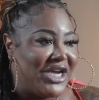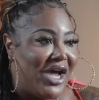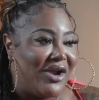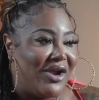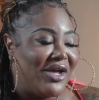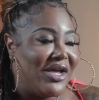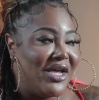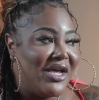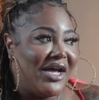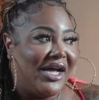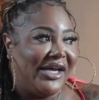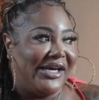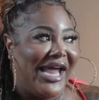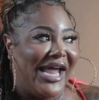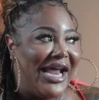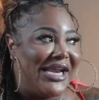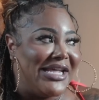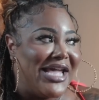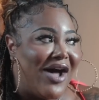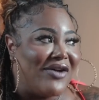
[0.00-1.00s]
Y'all, a
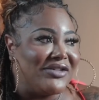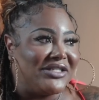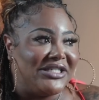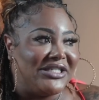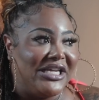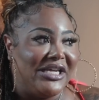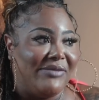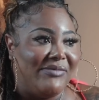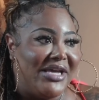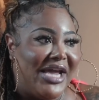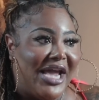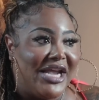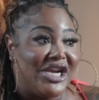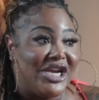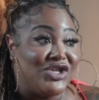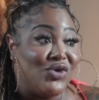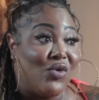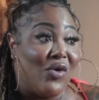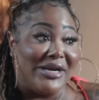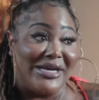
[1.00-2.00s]
lot of y'all seen me at the
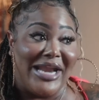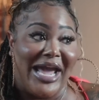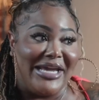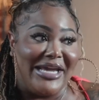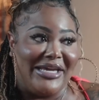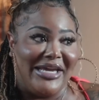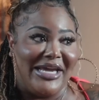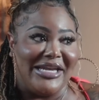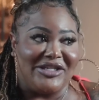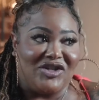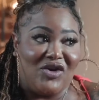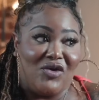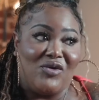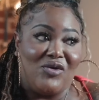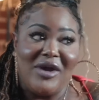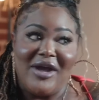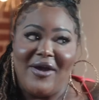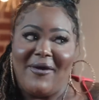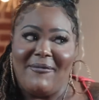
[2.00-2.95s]
door naked. So,